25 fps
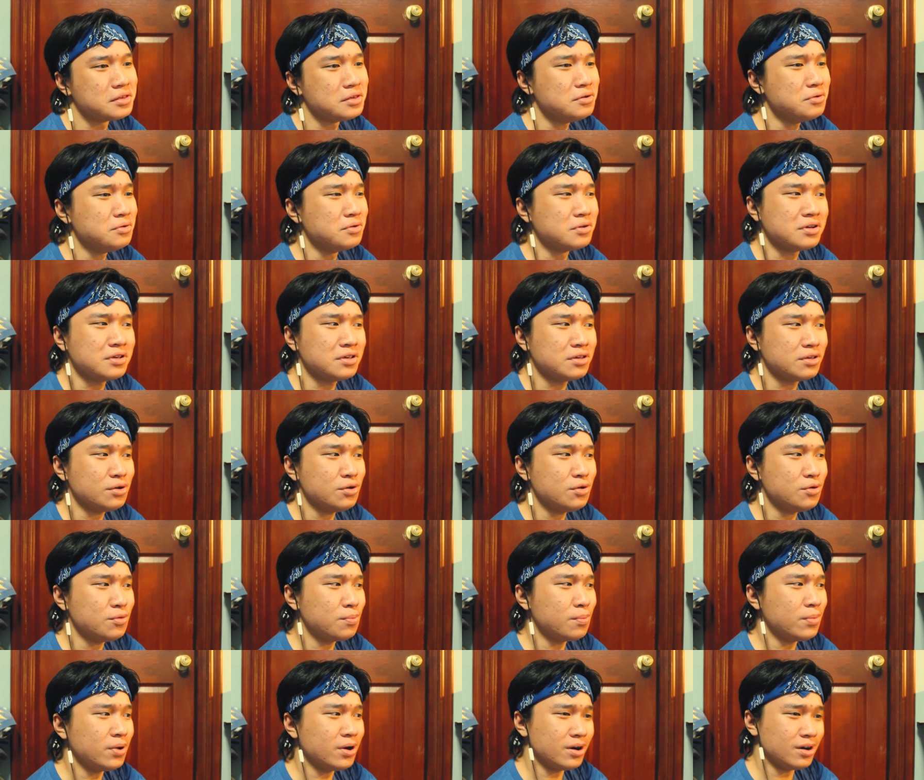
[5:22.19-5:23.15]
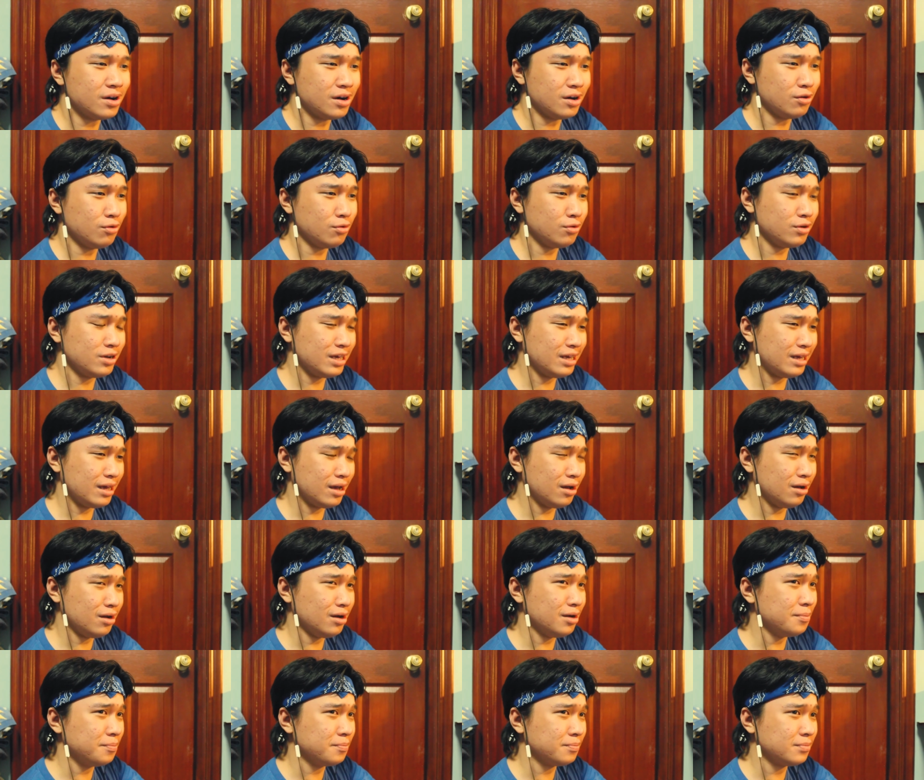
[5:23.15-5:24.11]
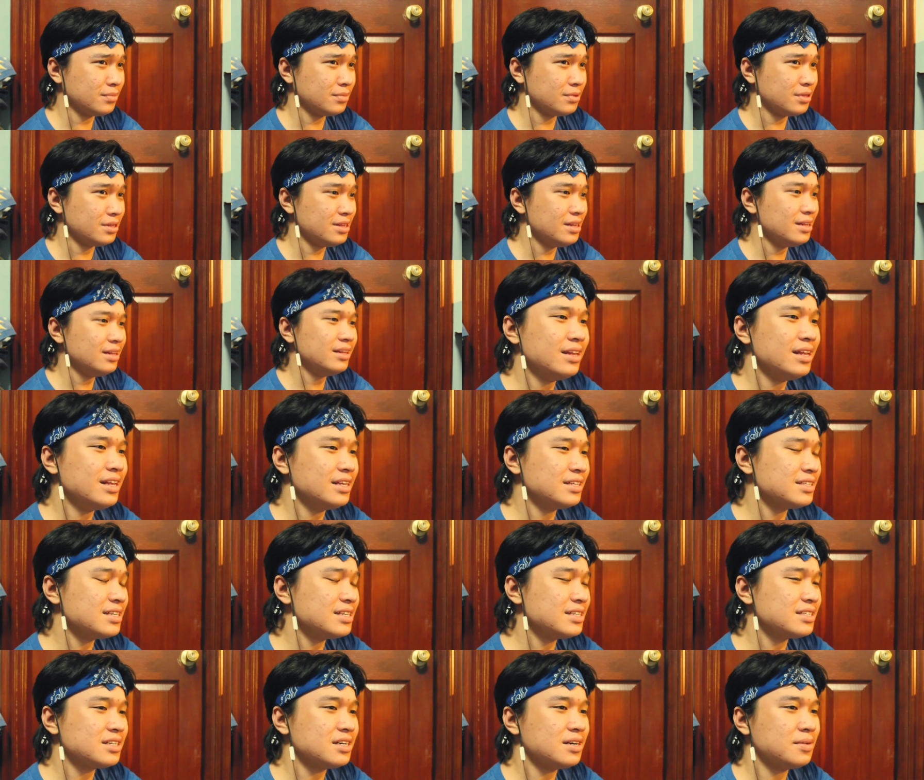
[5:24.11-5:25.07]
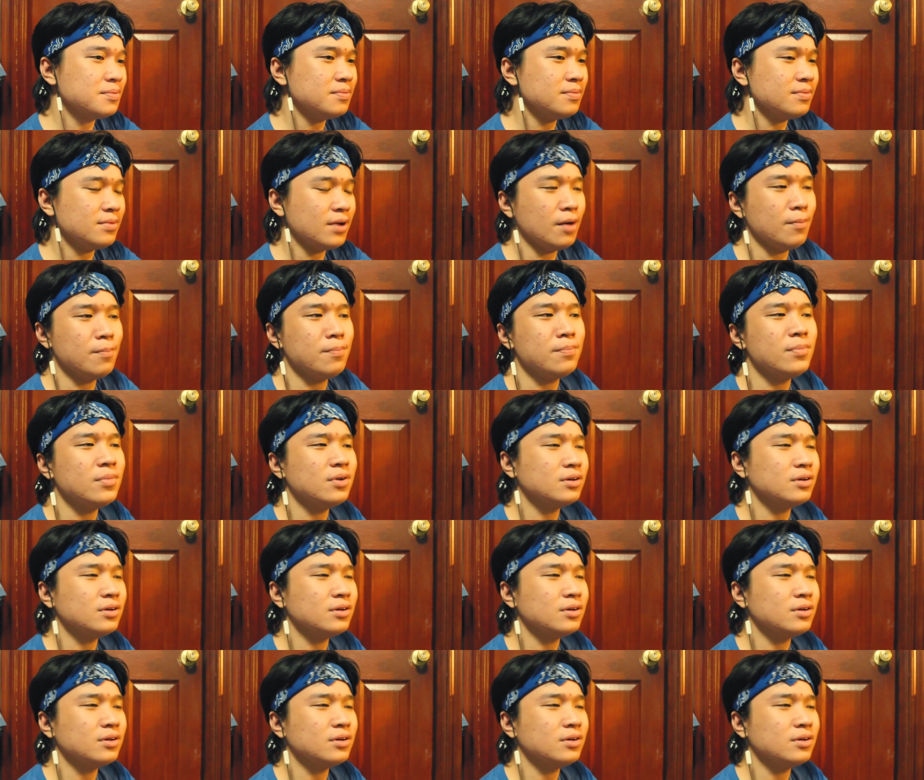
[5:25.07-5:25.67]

You Cuba. Oh, um, this is um a.